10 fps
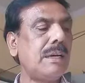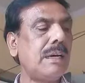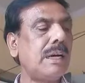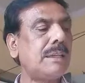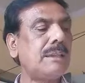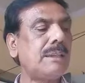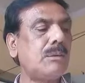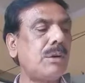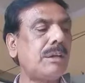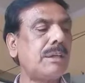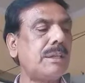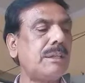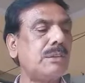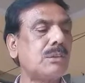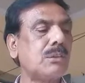other than water,
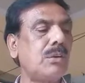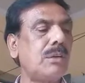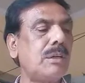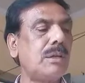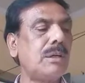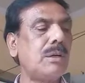is called